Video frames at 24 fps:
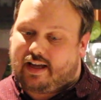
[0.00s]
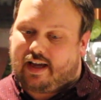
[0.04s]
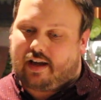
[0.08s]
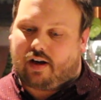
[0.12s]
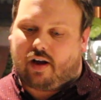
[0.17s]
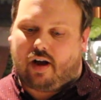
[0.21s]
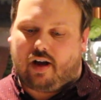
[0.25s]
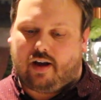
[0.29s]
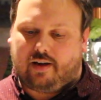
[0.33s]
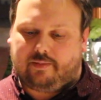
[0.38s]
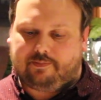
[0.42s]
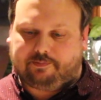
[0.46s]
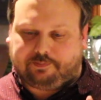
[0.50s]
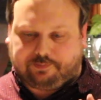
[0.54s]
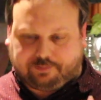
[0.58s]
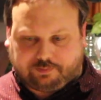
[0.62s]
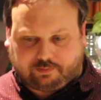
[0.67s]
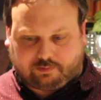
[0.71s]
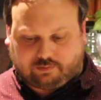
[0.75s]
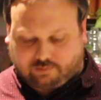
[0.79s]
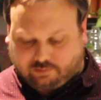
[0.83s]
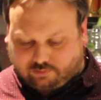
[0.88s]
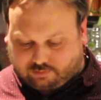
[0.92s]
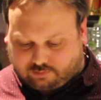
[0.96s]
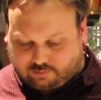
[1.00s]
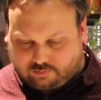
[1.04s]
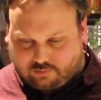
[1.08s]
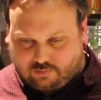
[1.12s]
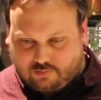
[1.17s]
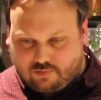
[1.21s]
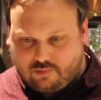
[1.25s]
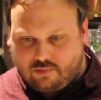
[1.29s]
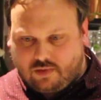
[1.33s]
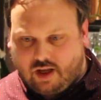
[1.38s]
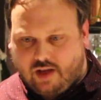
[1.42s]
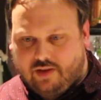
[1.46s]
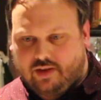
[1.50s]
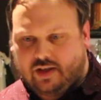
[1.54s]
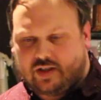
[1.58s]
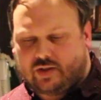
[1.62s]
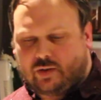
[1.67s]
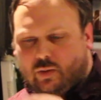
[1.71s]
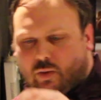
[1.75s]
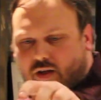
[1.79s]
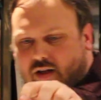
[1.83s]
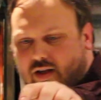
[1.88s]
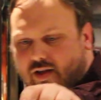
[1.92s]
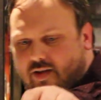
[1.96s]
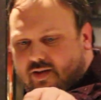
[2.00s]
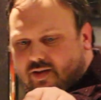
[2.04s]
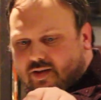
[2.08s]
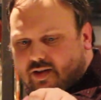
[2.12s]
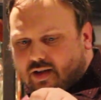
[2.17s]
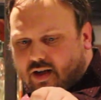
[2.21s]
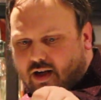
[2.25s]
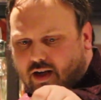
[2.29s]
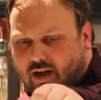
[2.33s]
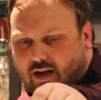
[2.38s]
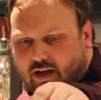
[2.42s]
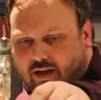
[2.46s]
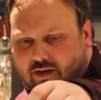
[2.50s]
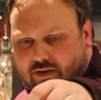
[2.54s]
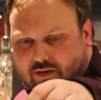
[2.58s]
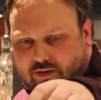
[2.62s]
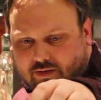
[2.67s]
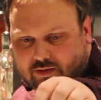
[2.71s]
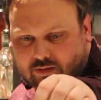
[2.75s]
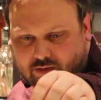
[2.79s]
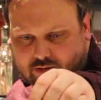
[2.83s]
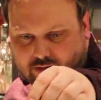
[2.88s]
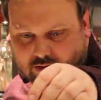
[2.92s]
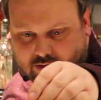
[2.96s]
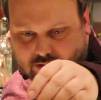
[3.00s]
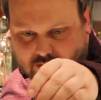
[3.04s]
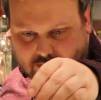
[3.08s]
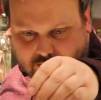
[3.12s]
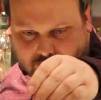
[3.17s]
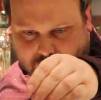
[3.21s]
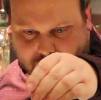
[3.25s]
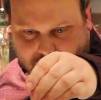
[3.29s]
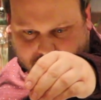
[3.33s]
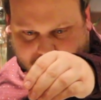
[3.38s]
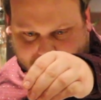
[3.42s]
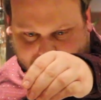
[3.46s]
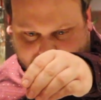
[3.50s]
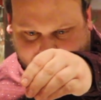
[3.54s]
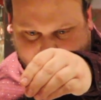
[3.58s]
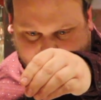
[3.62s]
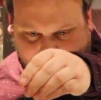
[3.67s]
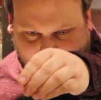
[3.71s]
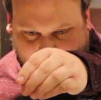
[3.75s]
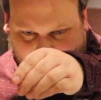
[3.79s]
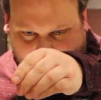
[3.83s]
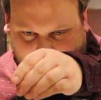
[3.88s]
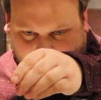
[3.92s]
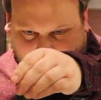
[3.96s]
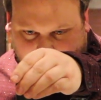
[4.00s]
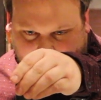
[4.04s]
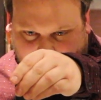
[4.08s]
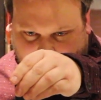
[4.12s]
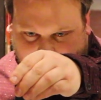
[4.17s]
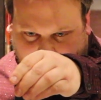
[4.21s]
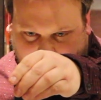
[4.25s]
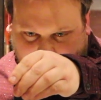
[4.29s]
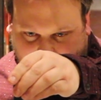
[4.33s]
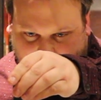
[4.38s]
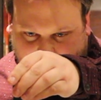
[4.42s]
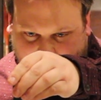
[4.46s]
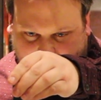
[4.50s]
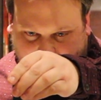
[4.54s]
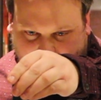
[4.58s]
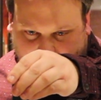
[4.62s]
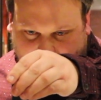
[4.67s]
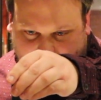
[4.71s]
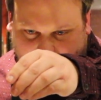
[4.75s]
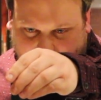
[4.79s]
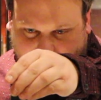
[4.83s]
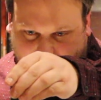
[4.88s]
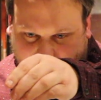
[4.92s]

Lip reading: that hot, this one is, again, it's